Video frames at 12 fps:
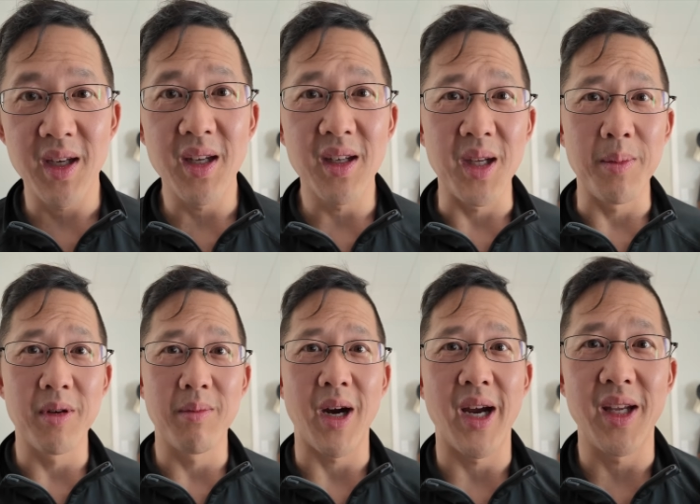and keep
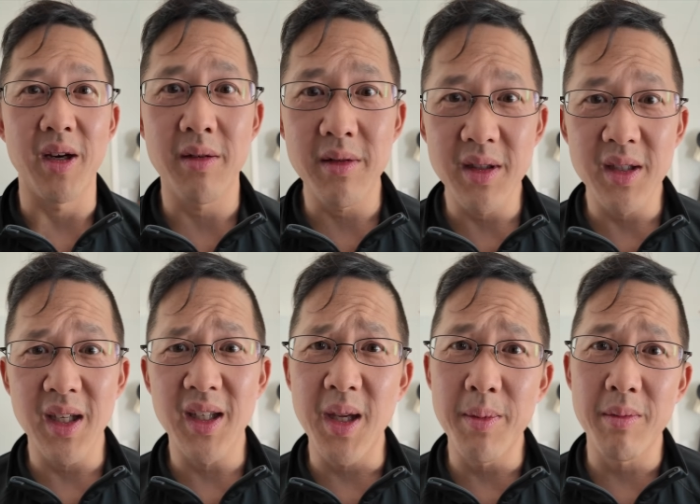your body hurting
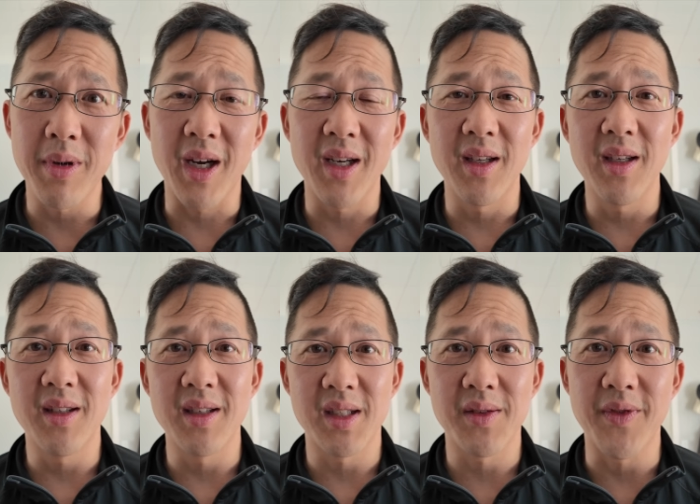and keep your body
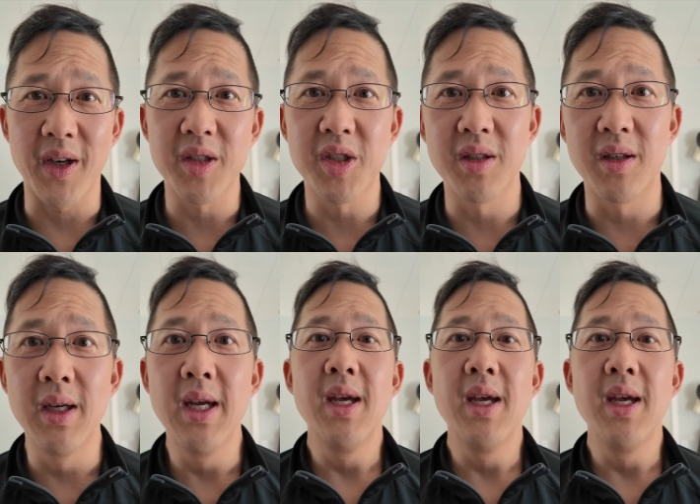dysfunctional.